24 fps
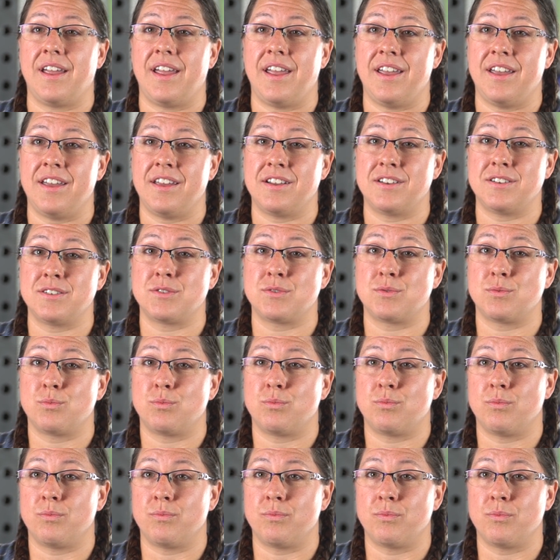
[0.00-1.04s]
and
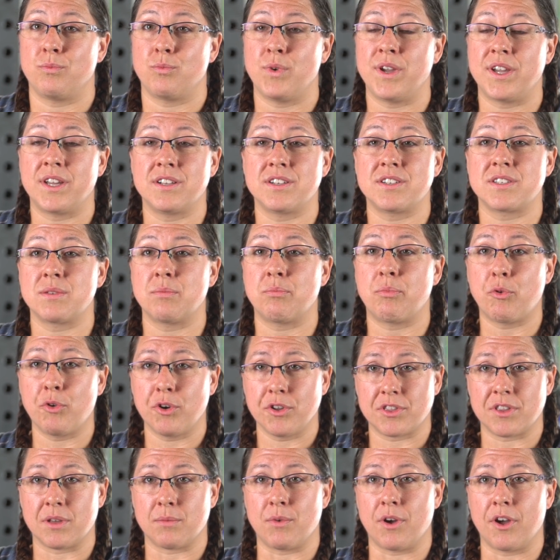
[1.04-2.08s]
we can
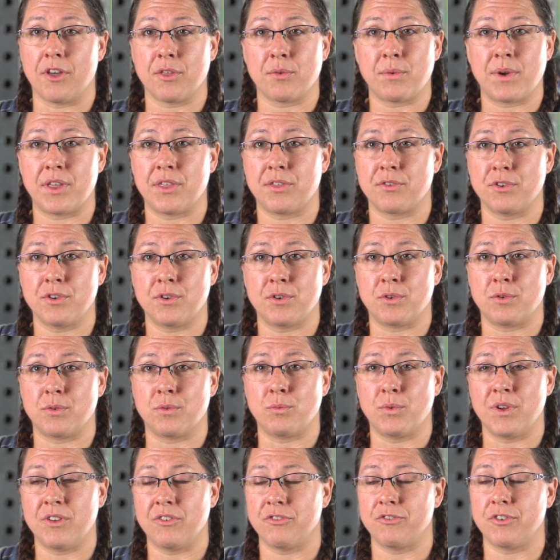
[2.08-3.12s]
support them all the way through.
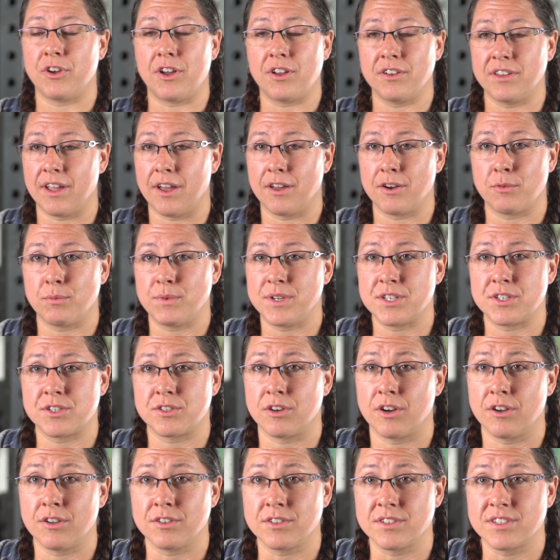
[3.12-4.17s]
We fall down and we
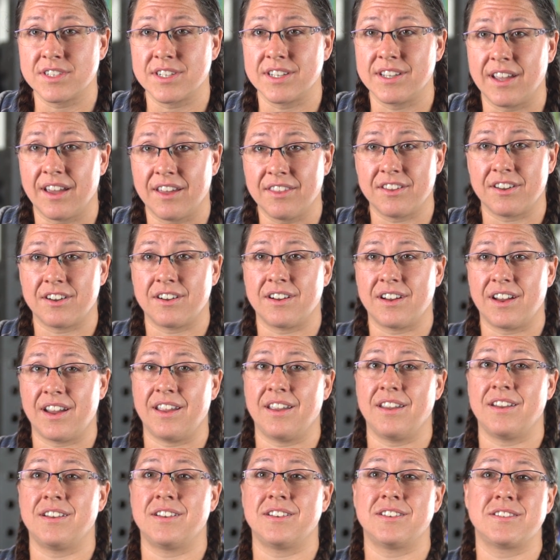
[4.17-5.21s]
struggle together,
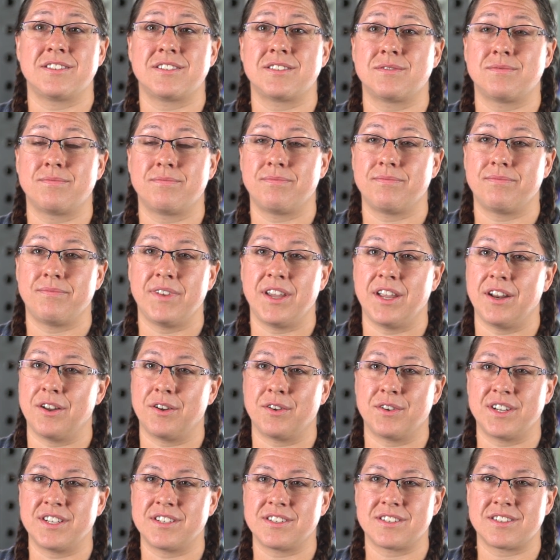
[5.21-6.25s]
and you
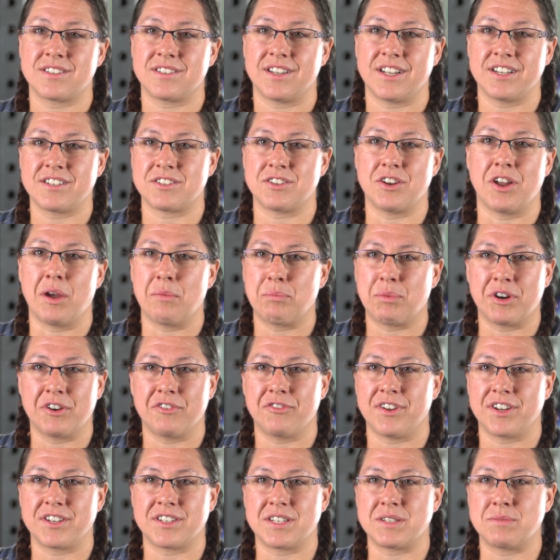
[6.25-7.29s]
know, it's not
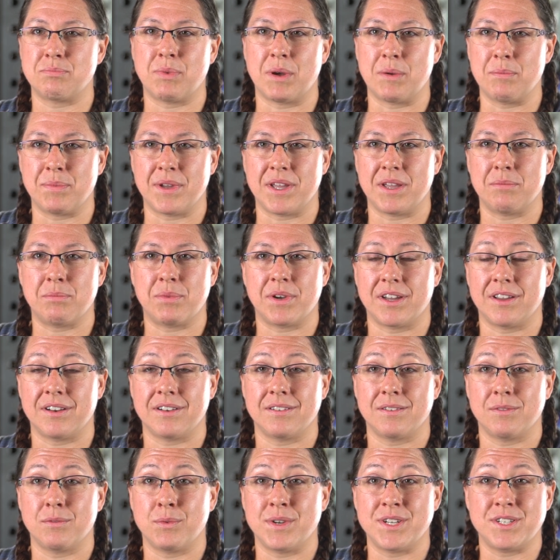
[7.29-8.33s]
perfect, it's bumpy,
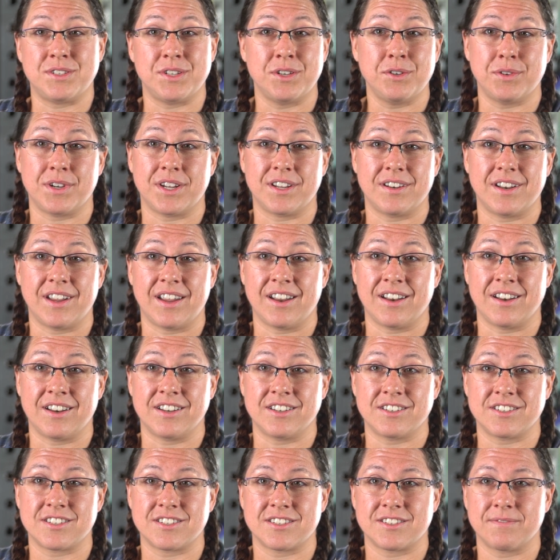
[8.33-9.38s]
but we do it, and
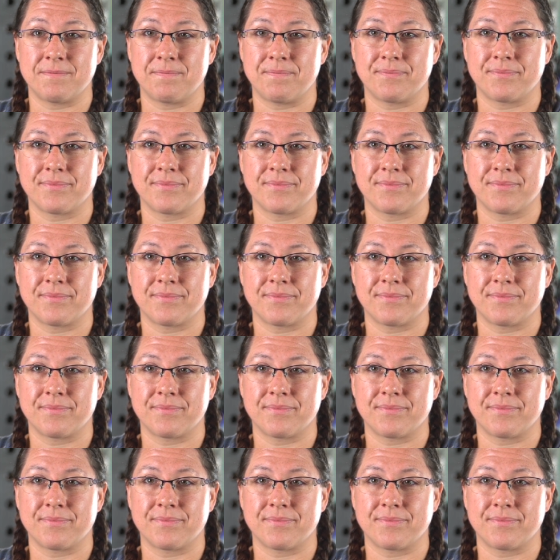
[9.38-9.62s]
it's